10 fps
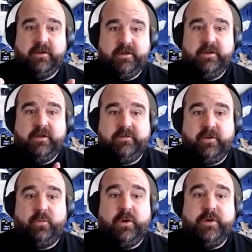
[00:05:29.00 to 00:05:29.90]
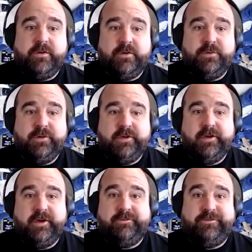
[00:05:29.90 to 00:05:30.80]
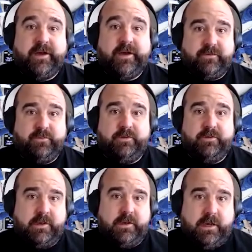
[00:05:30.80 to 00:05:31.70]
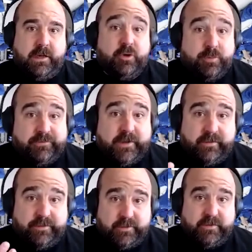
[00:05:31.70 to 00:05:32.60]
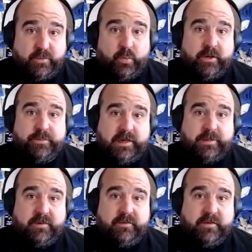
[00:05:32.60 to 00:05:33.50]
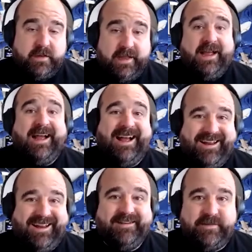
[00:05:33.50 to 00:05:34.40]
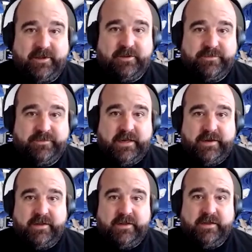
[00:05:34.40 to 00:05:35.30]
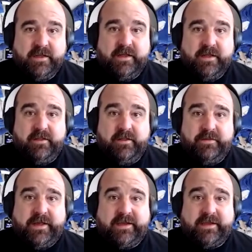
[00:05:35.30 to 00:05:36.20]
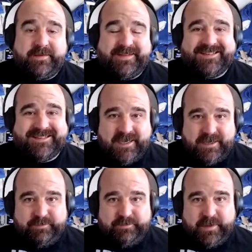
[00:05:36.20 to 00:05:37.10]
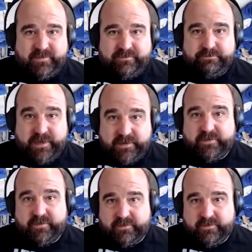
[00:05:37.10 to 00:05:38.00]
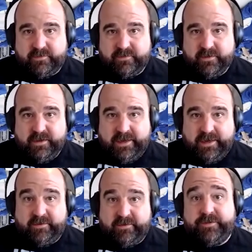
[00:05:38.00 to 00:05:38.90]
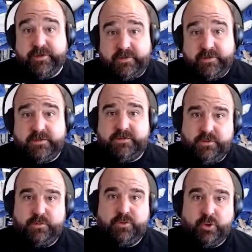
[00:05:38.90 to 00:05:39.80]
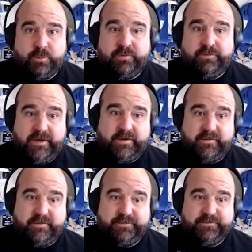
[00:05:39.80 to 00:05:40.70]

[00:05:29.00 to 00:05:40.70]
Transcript: So when we do a flight with our normal flights are 31 parabolas and a takeoff and landing, that gets the same amount of maintenance as 32 normal flights,